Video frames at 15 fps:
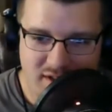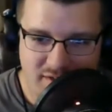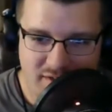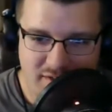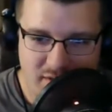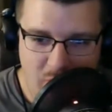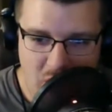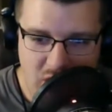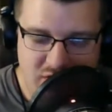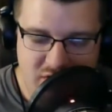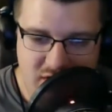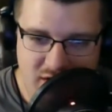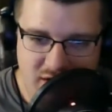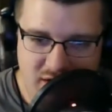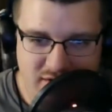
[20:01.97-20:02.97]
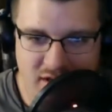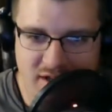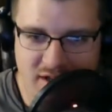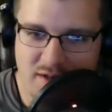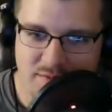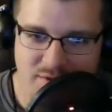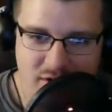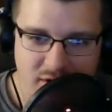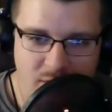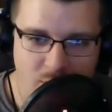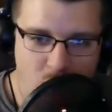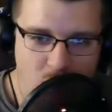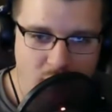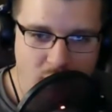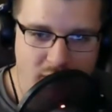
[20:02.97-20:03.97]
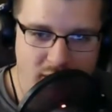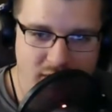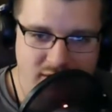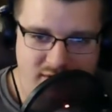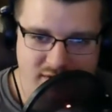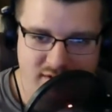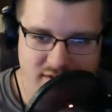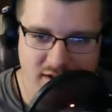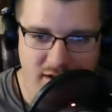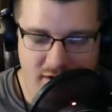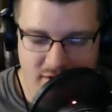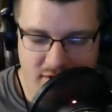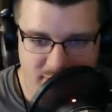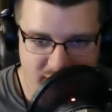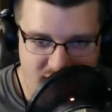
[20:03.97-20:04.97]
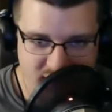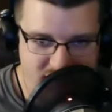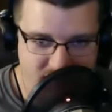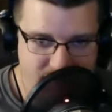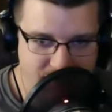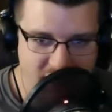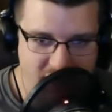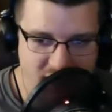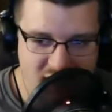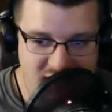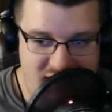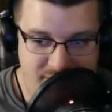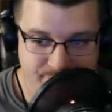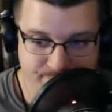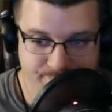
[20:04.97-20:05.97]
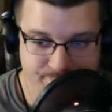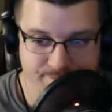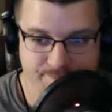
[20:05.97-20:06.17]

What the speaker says: I think Mark's gonna end up starting a Worgan as a side character because they're freaking awesome.